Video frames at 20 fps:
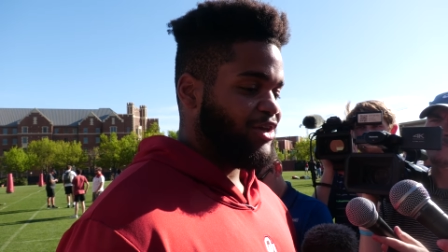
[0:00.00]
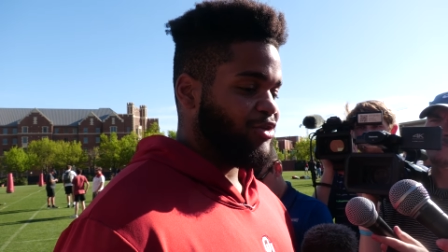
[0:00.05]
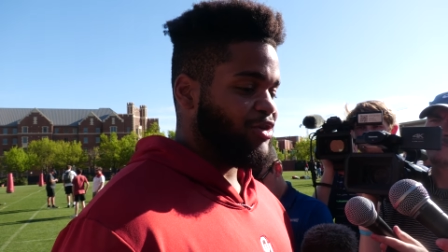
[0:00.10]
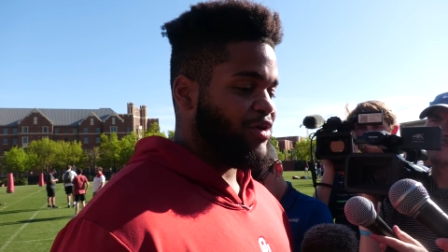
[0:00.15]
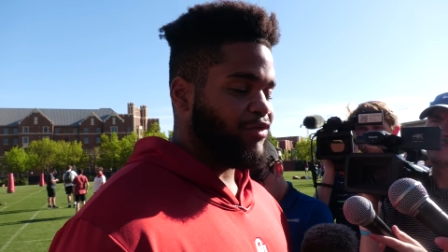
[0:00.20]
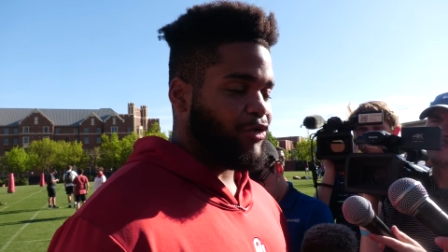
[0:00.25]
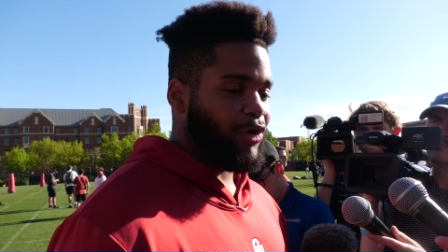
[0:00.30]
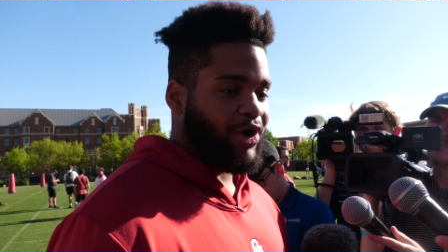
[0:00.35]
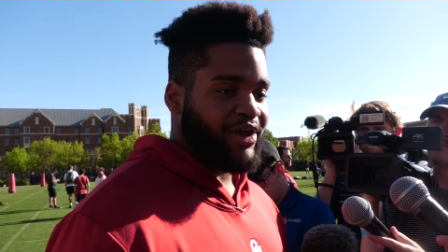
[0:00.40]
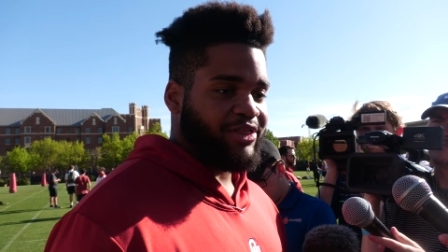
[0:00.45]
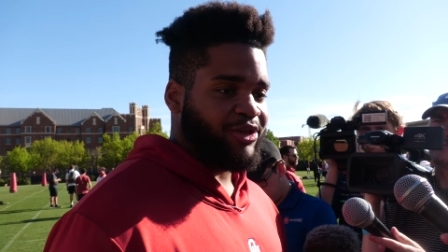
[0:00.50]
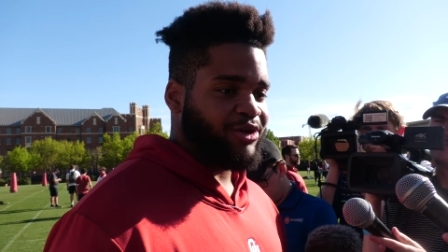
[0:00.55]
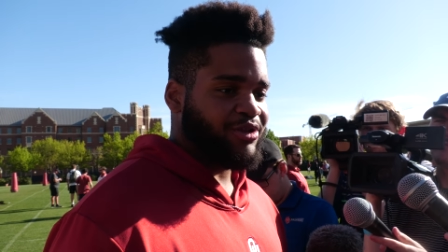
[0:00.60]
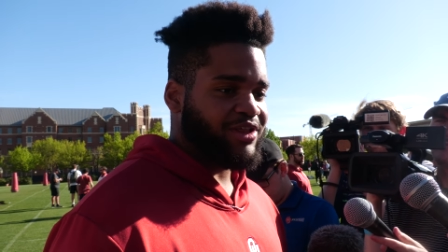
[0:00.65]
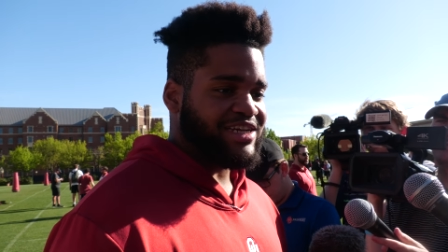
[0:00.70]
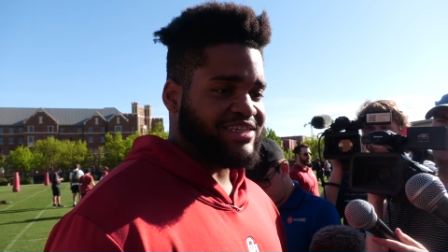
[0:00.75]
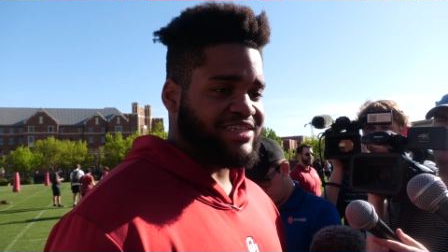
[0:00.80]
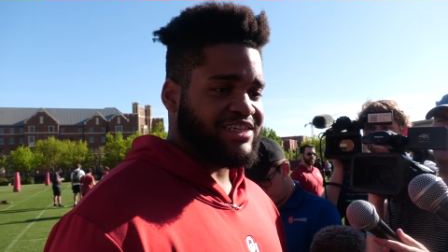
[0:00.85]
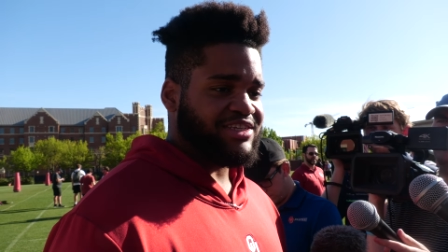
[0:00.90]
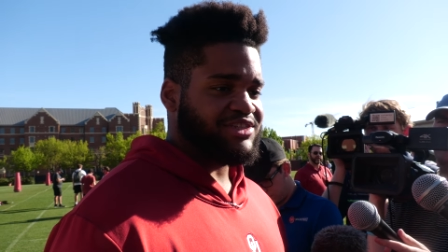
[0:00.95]
you have a great leader
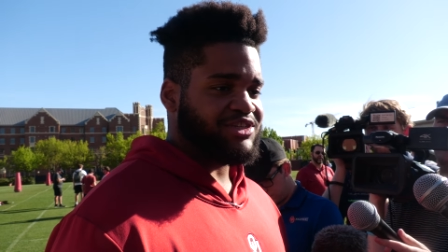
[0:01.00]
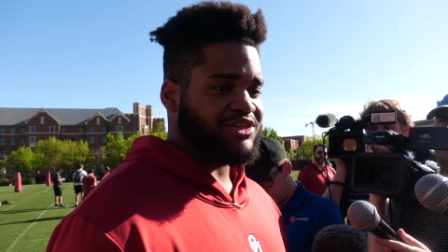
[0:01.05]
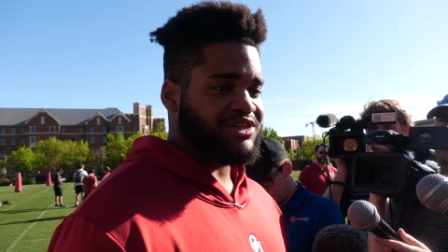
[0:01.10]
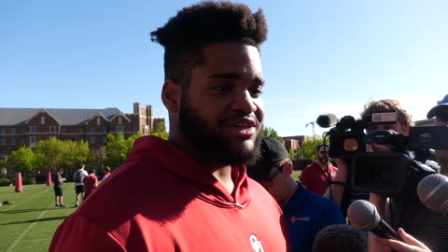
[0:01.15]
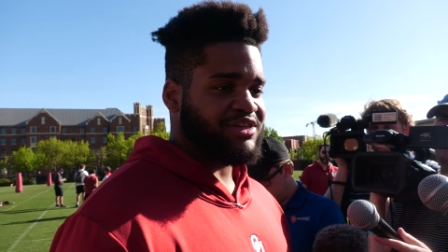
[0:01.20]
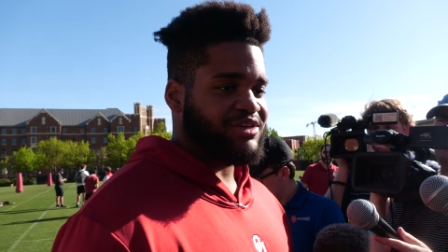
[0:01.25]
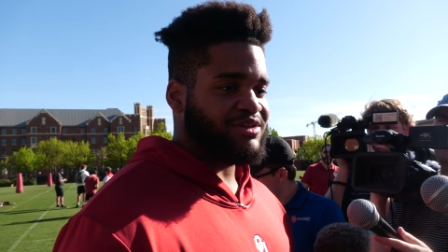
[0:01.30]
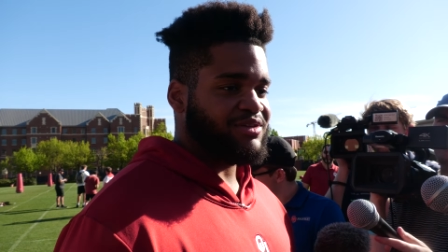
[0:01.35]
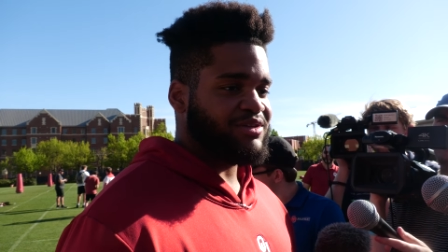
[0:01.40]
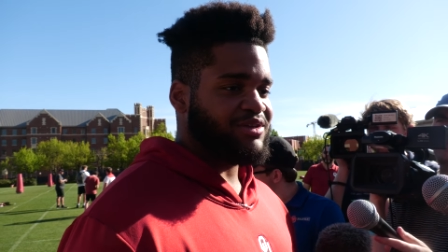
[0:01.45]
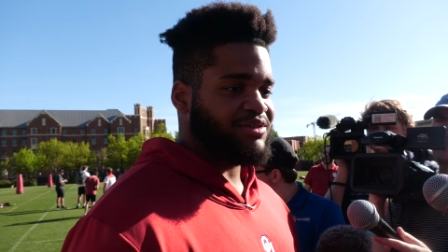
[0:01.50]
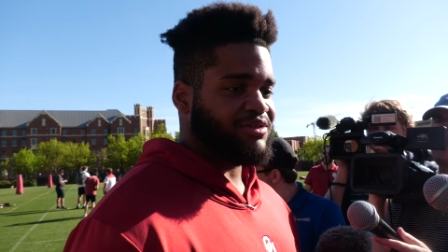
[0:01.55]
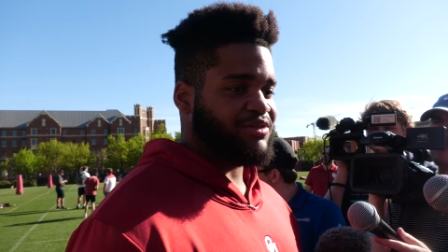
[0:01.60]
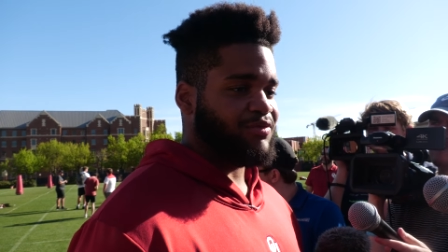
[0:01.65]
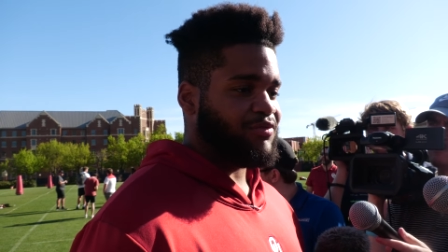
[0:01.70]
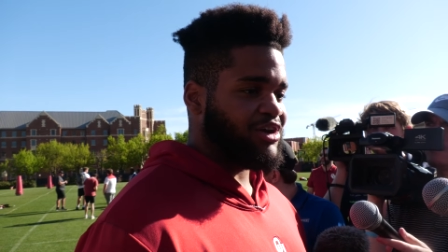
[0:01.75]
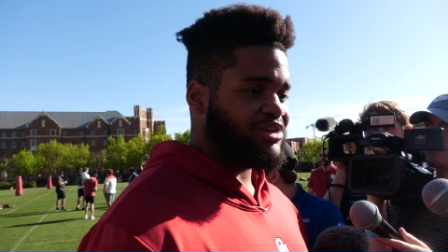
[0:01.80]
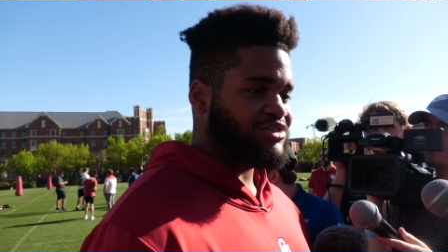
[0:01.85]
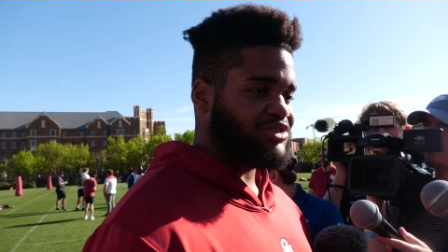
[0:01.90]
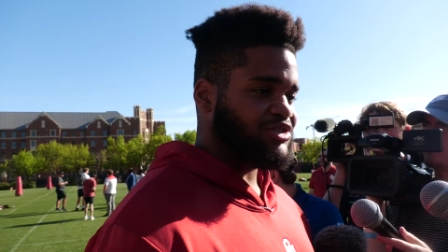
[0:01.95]
like DT,
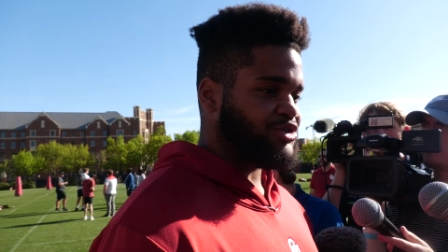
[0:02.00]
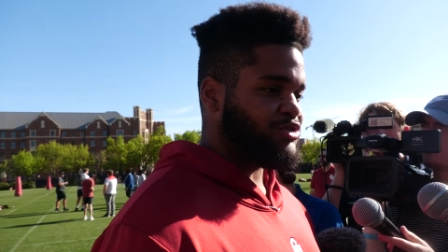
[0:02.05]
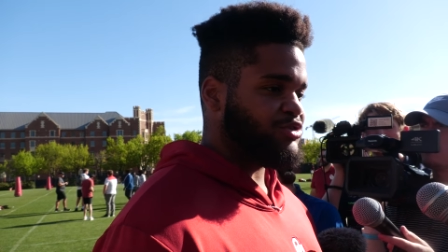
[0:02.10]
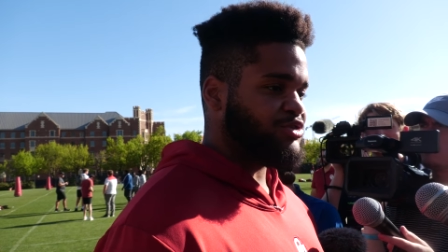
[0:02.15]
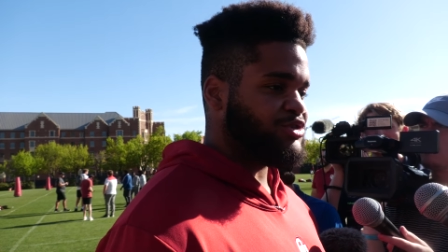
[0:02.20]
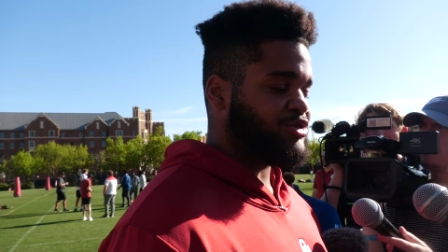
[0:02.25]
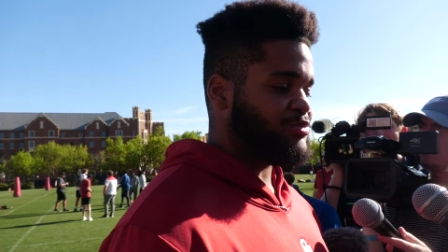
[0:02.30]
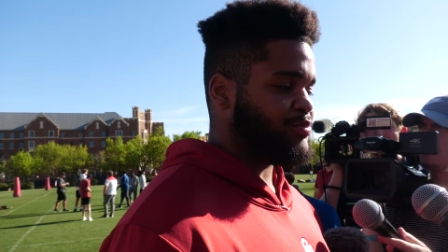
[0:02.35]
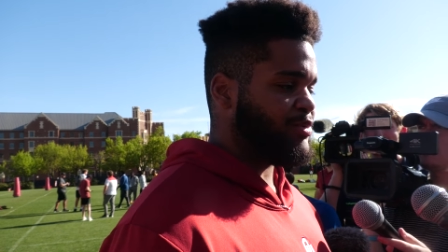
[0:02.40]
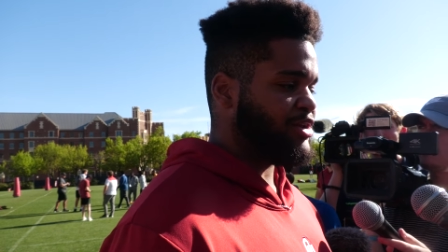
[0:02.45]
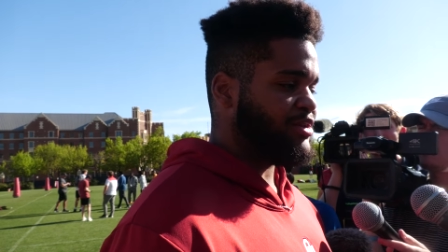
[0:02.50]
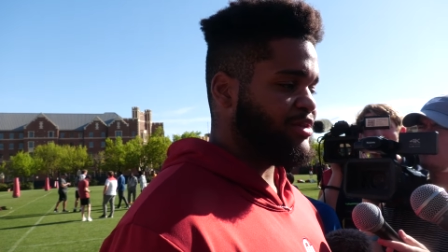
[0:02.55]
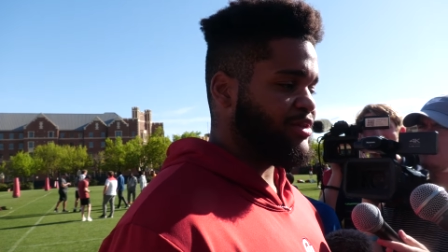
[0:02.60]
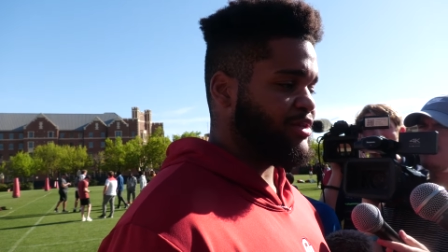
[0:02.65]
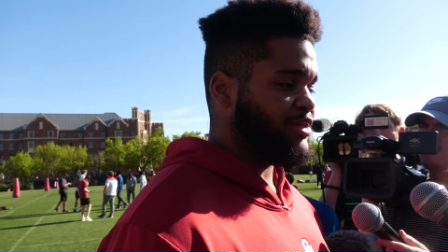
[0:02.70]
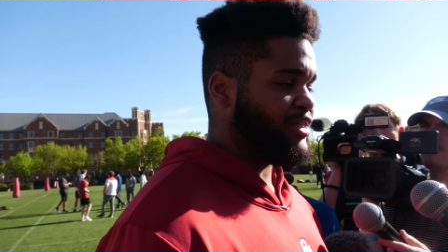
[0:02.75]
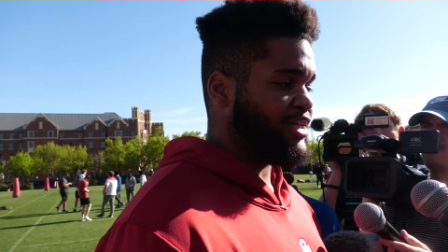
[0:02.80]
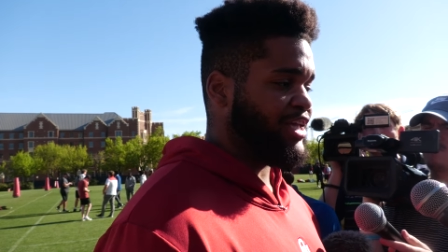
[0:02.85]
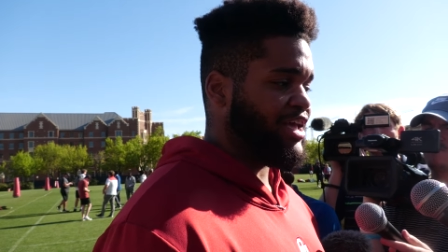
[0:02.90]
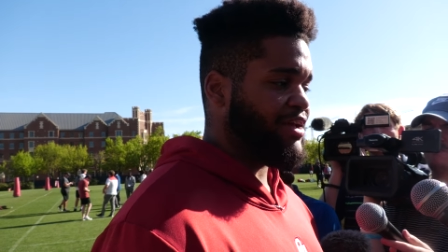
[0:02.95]
Devon Sears. He's been
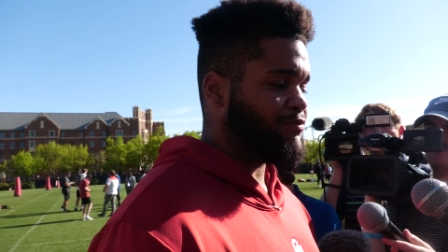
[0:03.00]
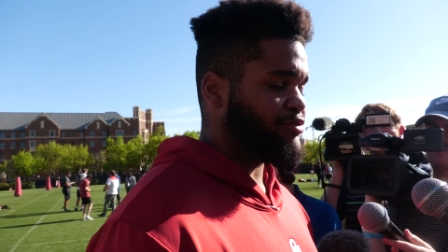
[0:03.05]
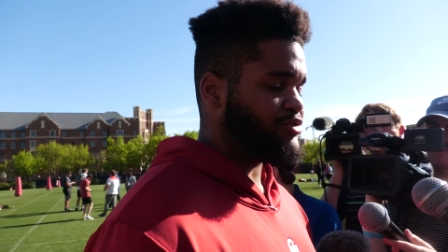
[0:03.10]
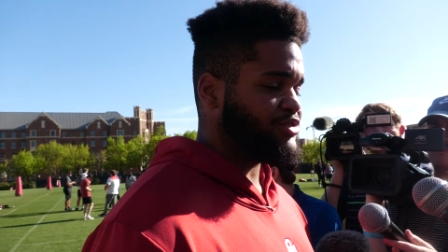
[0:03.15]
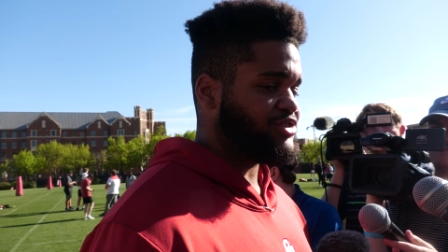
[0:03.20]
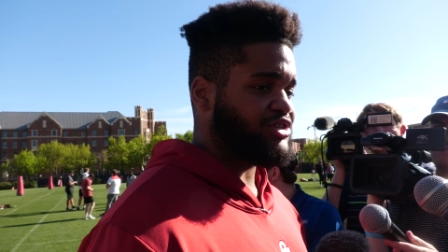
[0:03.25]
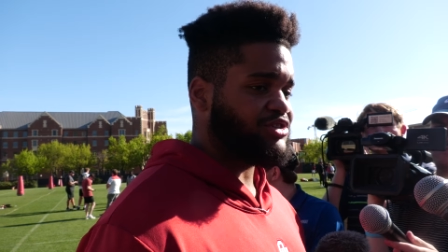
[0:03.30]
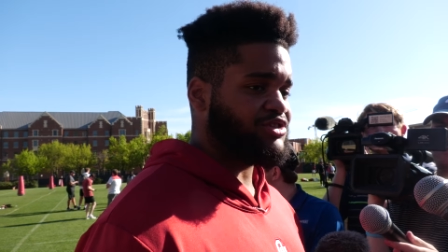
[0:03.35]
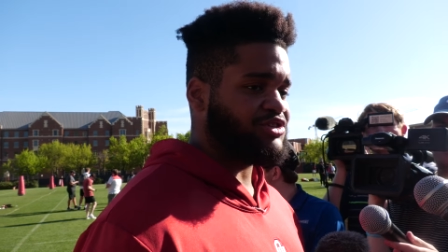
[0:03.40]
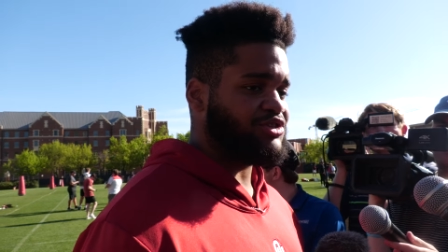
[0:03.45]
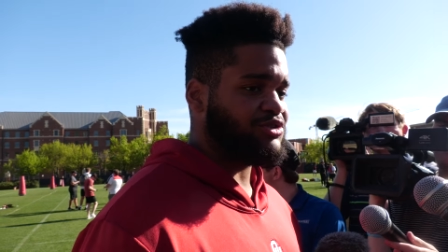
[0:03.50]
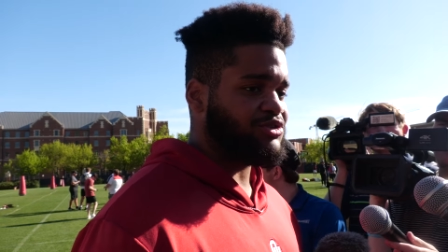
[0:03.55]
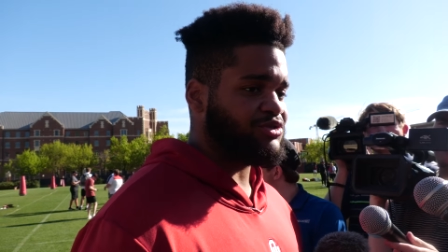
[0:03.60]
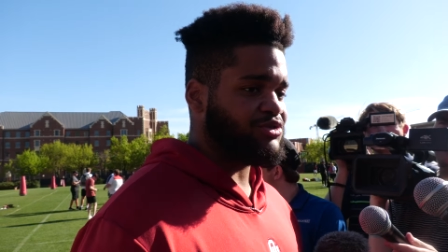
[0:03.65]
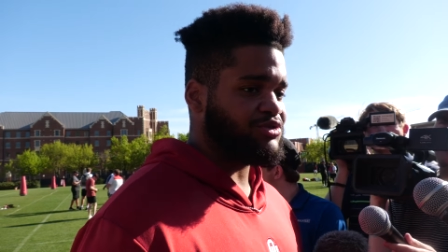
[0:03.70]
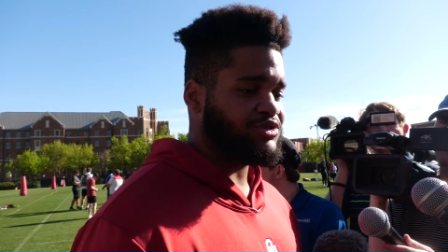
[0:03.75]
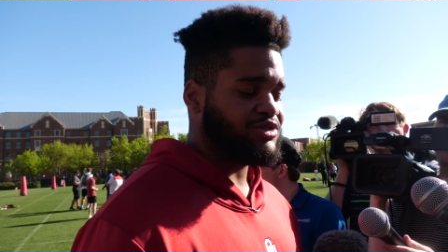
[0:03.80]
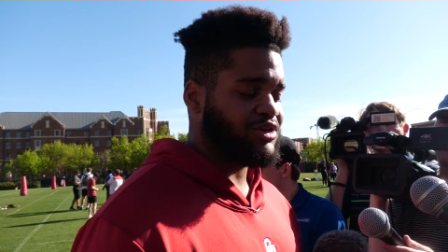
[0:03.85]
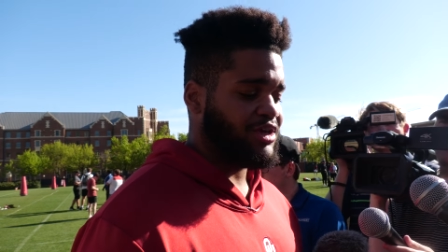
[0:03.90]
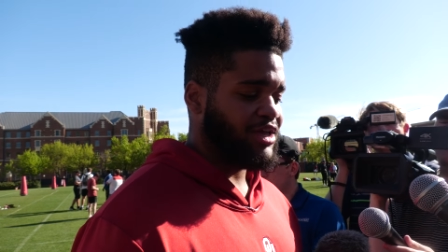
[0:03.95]
in the game for six
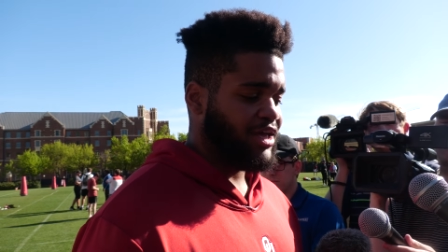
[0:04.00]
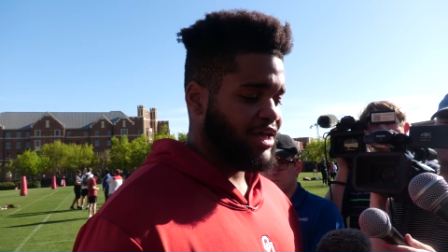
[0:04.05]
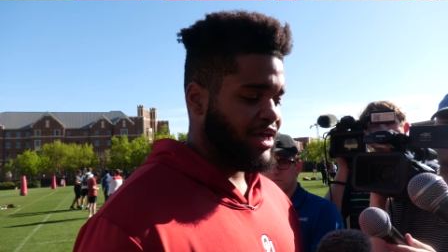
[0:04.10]
years.